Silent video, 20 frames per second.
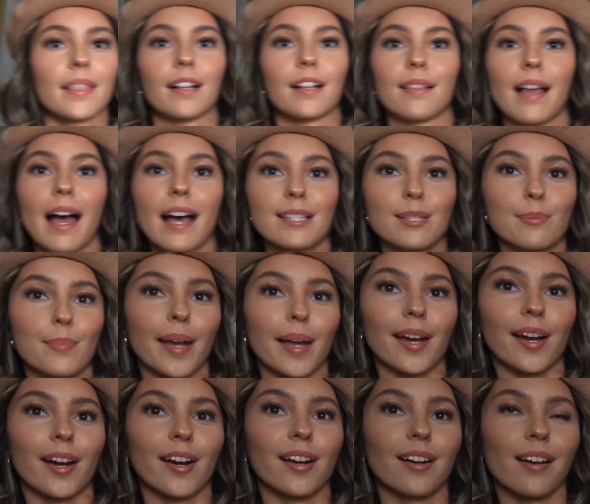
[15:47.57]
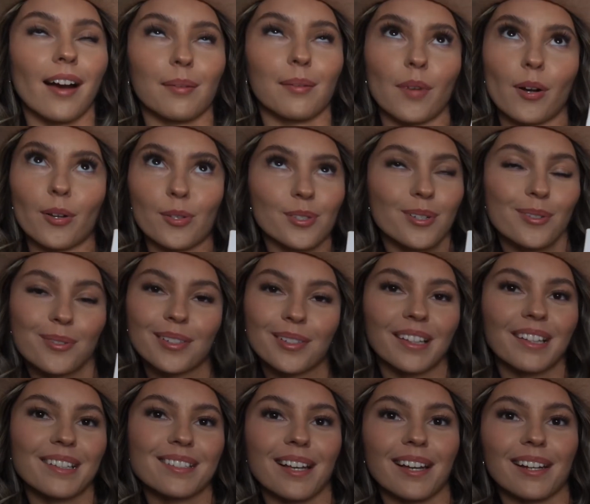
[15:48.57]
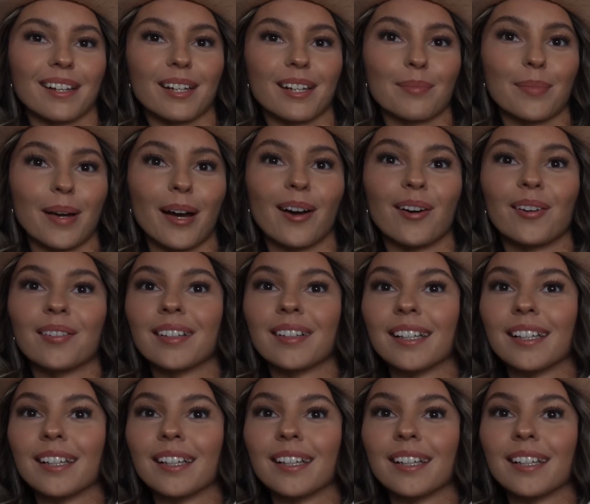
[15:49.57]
The last pair I'm also really excited about